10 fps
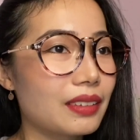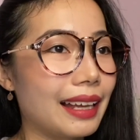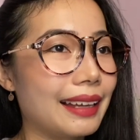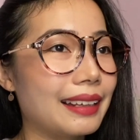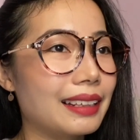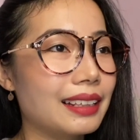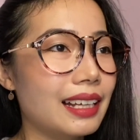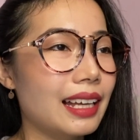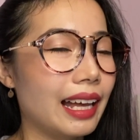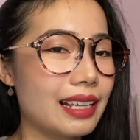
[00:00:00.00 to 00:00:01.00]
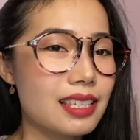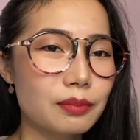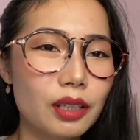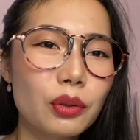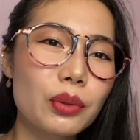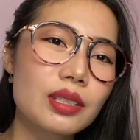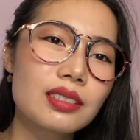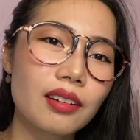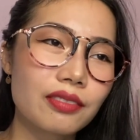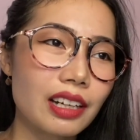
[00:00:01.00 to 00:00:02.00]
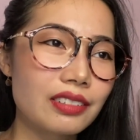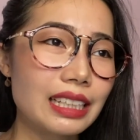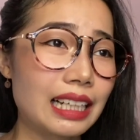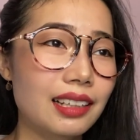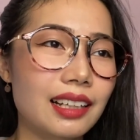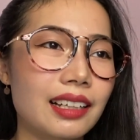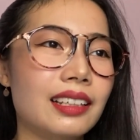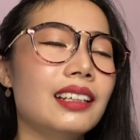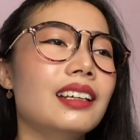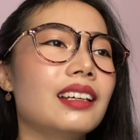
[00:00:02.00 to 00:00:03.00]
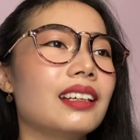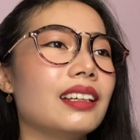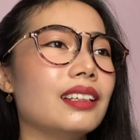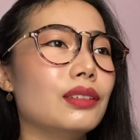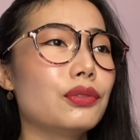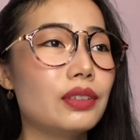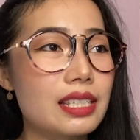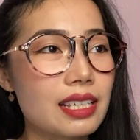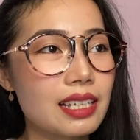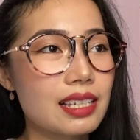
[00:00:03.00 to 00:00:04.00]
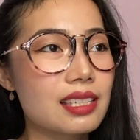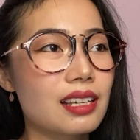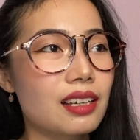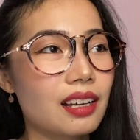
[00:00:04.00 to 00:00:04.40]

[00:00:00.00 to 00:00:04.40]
And as someone who is not very inclined in physics,